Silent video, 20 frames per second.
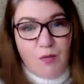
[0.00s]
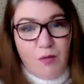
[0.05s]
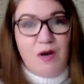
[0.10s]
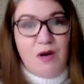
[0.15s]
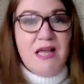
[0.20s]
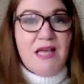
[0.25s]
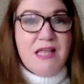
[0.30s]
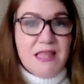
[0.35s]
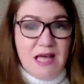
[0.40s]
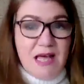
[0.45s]

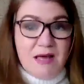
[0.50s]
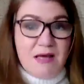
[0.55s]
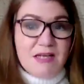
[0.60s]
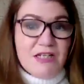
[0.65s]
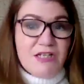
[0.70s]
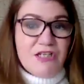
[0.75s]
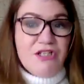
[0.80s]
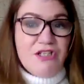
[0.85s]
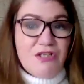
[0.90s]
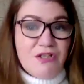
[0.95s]
Break that
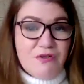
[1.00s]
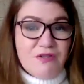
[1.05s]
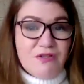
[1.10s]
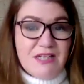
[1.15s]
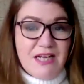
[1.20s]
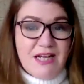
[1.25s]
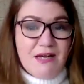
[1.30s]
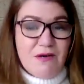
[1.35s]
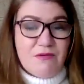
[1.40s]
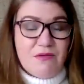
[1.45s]
issue
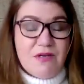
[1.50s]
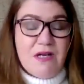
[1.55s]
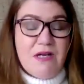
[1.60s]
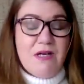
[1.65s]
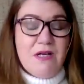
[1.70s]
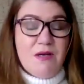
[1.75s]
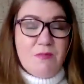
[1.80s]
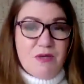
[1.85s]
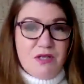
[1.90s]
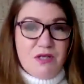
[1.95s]
down,
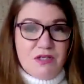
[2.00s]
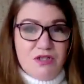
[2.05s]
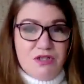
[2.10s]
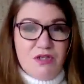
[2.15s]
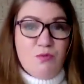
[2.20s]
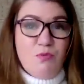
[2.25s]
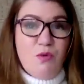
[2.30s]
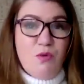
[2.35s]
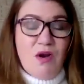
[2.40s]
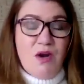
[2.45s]

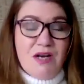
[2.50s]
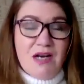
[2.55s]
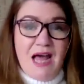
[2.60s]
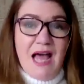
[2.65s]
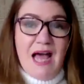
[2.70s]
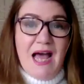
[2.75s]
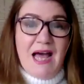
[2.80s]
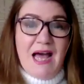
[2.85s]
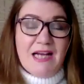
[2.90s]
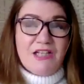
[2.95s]
because you want
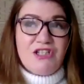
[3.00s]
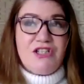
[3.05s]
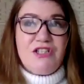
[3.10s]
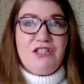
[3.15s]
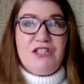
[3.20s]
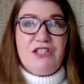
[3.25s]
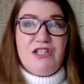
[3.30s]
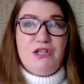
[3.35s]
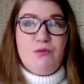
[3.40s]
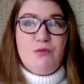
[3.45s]

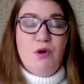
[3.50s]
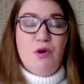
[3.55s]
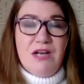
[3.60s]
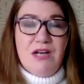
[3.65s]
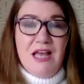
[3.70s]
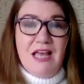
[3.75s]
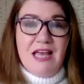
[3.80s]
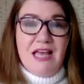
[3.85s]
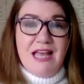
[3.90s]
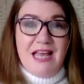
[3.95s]
actions. You
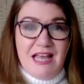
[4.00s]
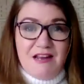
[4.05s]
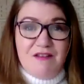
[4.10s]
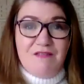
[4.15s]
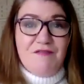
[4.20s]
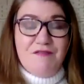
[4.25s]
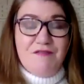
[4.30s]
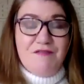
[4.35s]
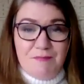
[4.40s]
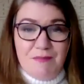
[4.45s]
want
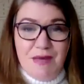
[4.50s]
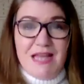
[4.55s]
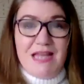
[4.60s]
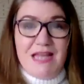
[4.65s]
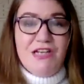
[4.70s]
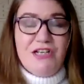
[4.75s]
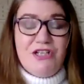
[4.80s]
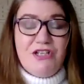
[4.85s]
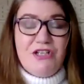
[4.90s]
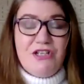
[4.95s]

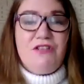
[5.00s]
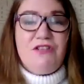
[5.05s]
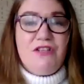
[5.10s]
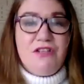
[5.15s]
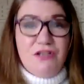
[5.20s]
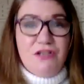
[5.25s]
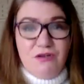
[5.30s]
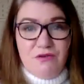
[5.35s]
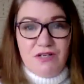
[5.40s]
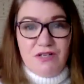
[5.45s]
information
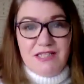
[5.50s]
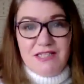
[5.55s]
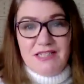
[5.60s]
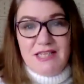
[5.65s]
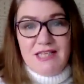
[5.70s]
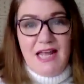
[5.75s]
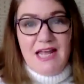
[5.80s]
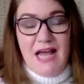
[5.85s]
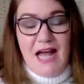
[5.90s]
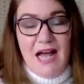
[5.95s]
that you can
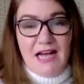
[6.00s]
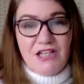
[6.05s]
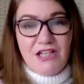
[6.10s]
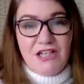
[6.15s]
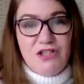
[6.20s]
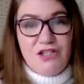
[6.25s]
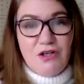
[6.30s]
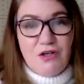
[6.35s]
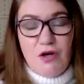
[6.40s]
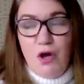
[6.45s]
take
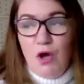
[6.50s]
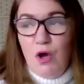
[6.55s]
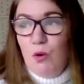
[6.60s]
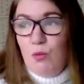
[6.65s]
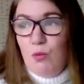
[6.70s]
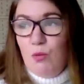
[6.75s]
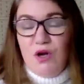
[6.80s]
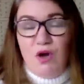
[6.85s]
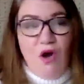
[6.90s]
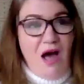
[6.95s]
action on.
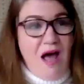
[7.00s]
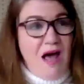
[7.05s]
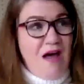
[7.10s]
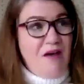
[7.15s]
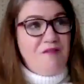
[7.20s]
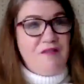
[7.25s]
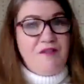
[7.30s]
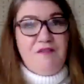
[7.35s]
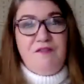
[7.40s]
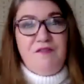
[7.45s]
We're not
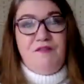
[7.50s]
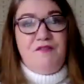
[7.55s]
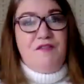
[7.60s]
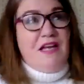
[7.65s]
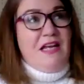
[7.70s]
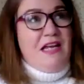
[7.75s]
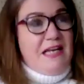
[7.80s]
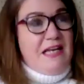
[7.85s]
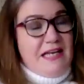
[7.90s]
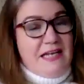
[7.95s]
after
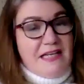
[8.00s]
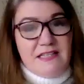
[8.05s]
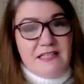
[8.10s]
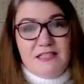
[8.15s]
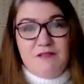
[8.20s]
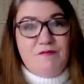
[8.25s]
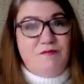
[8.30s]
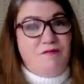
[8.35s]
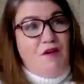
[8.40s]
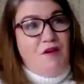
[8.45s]

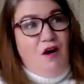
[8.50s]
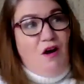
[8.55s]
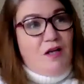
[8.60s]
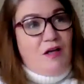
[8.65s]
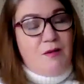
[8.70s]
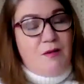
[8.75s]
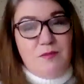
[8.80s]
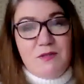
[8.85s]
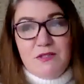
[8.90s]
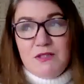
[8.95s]
feelings and
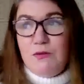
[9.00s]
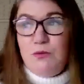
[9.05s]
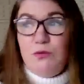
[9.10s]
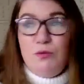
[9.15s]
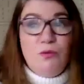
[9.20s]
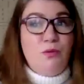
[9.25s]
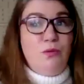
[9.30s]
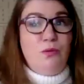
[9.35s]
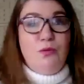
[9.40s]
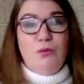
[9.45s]
vibes and
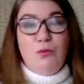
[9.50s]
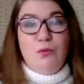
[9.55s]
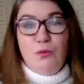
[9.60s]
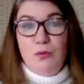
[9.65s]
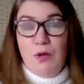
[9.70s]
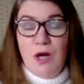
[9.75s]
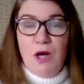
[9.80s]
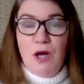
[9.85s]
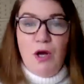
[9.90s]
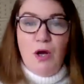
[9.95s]

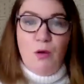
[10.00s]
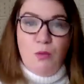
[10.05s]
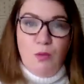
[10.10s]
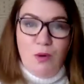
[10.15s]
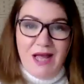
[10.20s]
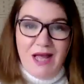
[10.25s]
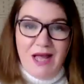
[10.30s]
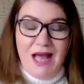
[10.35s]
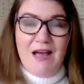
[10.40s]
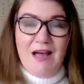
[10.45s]
ooh,
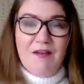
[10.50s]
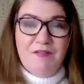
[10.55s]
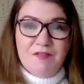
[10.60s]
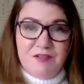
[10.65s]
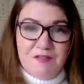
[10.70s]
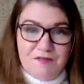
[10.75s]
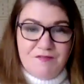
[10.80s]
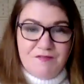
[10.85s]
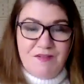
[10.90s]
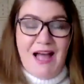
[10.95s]
we're
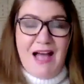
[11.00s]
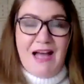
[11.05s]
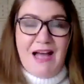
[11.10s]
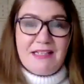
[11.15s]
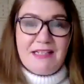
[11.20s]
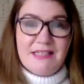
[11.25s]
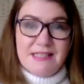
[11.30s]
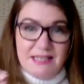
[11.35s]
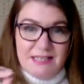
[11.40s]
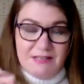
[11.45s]
after
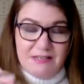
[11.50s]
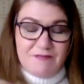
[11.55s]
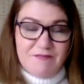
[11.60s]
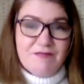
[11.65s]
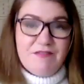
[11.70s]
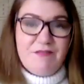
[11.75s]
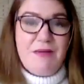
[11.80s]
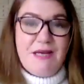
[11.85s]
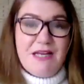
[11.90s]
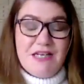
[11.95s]
facts and
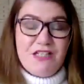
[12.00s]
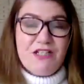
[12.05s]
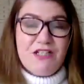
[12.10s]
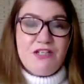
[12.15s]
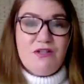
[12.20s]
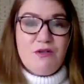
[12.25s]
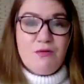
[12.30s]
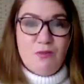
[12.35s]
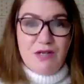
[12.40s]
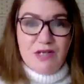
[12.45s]

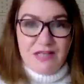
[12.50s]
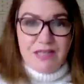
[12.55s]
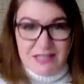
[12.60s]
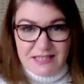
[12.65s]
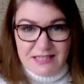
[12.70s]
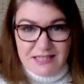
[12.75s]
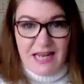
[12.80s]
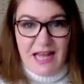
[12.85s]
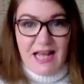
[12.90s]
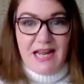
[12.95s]
information that we
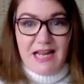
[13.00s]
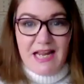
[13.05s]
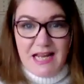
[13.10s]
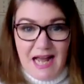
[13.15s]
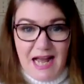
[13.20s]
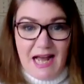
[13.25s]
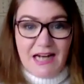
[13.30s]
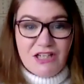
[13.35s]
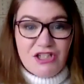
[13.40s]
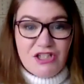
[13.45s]
can take
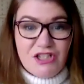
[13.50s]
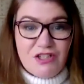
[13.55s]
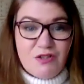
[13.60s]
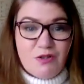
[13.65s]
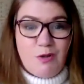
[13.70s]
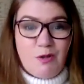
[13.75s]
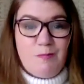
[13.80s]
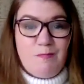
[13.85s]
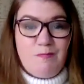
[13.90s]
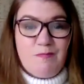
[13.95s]
action
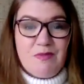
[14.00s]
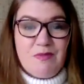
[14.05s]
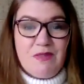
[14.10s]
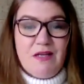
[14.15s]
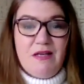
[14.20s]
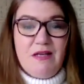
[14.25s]
on.